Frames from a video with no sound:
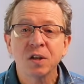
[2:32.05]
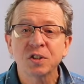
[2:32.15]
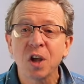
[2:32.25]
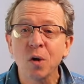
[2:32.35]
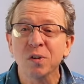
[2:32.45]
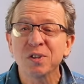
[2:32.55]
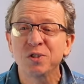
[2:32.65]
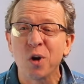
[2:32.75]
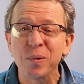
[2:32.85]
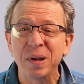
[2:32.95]
So,
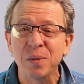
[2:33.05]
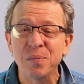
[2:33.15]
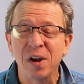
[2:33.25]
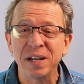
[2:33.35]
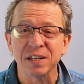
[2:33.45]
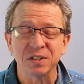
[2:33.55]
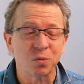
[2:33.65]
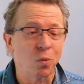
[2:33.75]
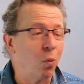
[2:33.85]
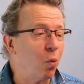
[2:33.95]
Dorian minors.
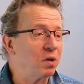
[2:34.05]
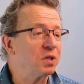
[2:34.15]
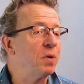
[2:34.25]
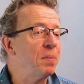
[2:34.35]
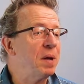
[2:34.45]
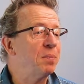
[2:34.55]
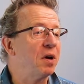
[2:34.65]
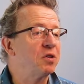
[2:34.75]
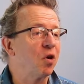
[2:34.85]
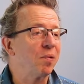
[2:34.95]
What do we mean
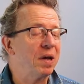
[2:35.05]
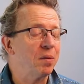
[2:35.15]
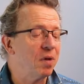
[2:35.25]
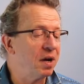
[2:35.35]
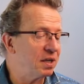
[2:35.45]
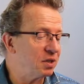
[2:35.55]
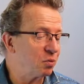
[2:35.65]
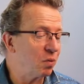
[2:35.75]
by Dorian minors?